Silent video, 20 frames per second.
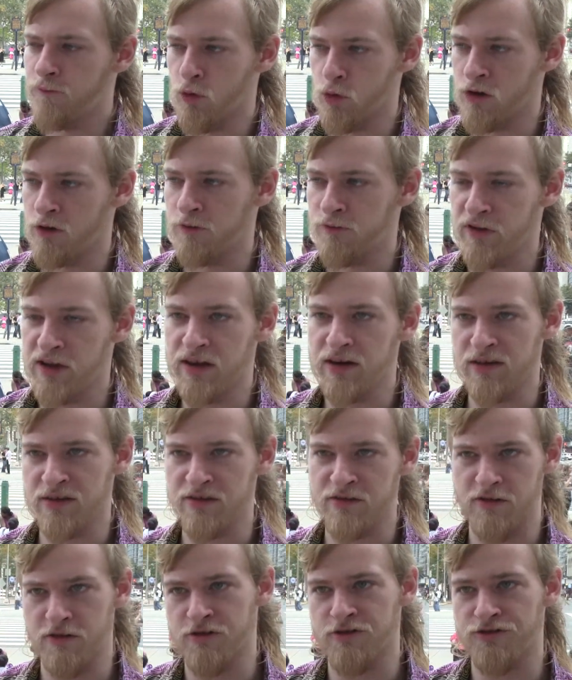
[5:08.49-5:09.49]
Fort
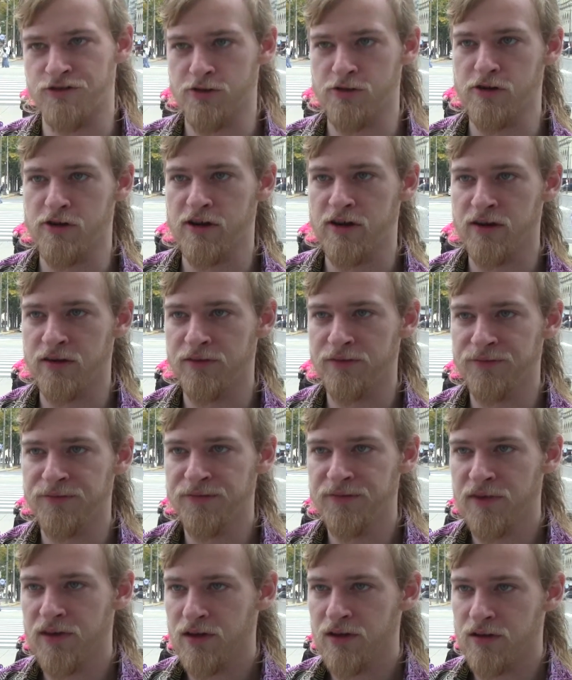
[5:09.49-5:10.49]
Venus destroyed,"
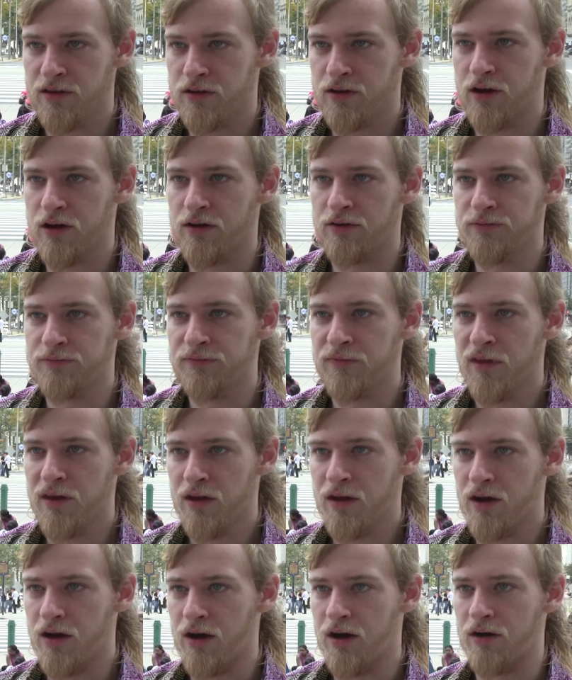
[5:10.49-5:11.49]
you know.
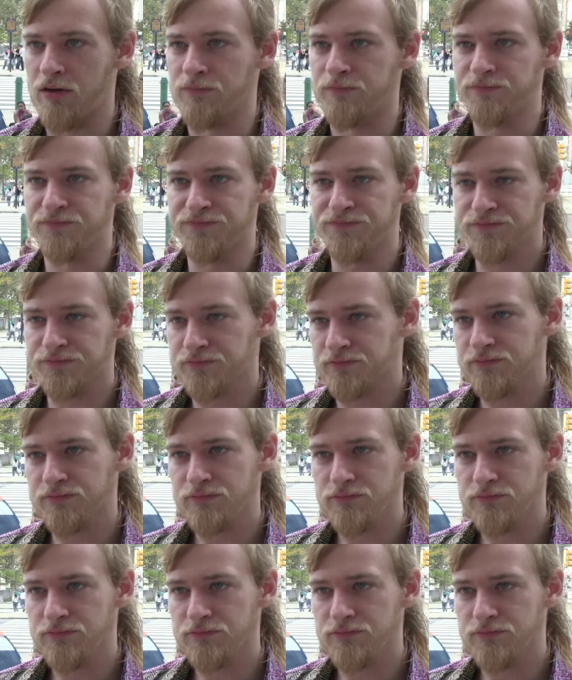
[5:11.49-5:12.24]
Um,